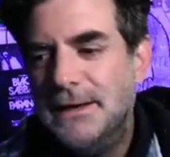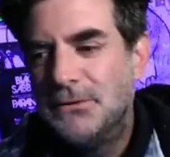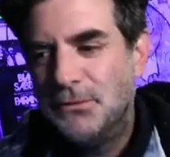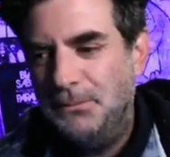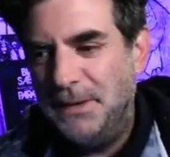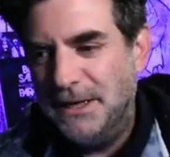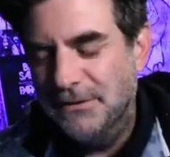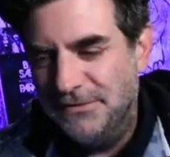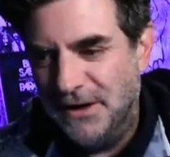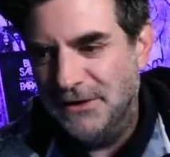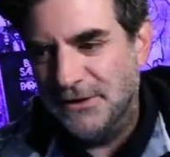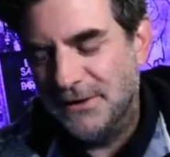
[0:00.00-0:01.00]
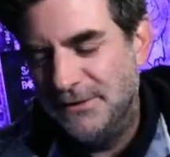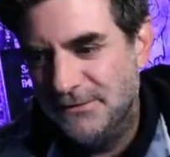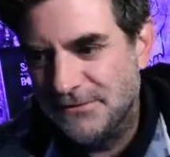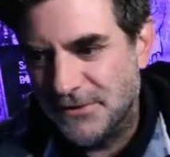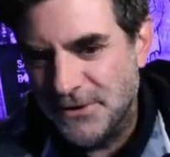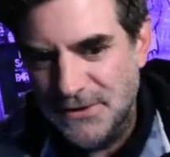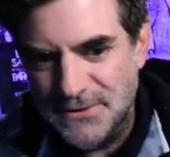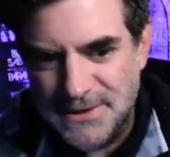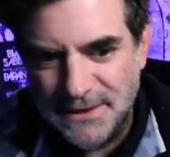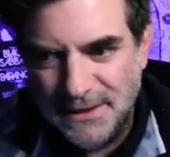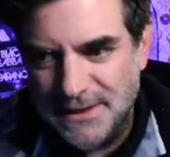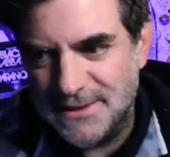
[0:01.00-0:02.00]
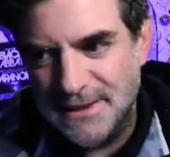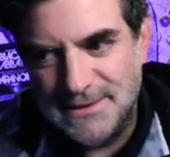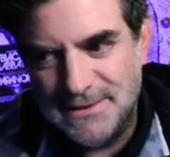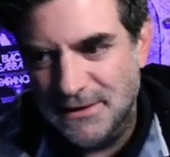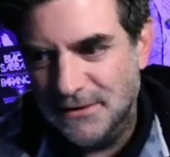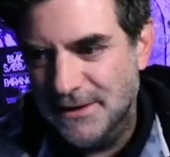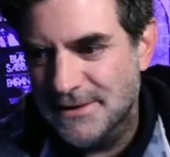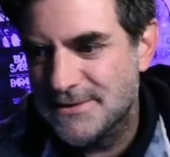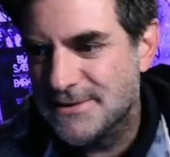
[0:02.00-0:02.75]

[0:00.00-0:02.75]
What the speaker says: repeat offender for UCDs and still is.